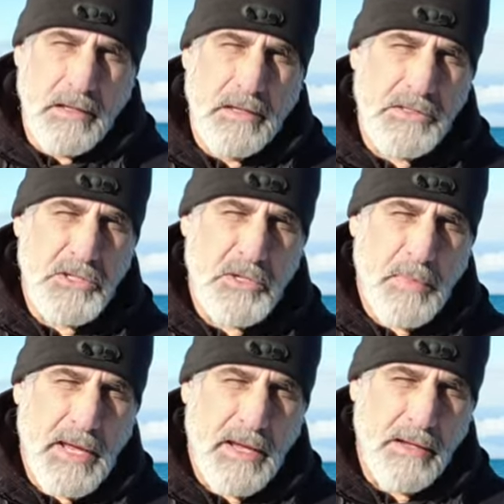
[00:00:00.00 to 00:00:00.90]
Sturgeon
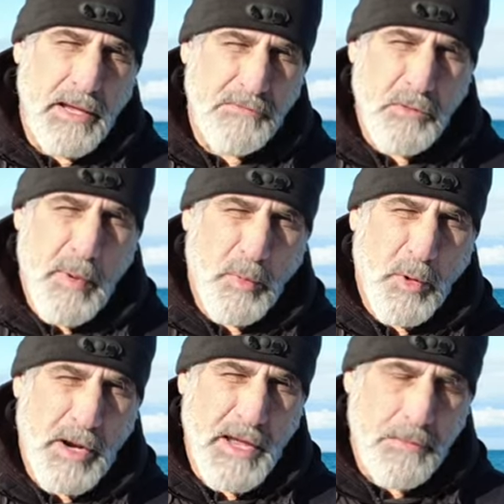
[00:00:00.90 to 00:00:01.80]
Bay. I have to remember
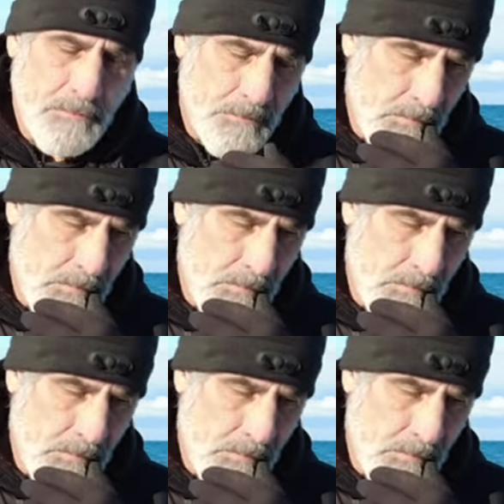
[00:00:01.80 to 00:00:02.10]
where I am.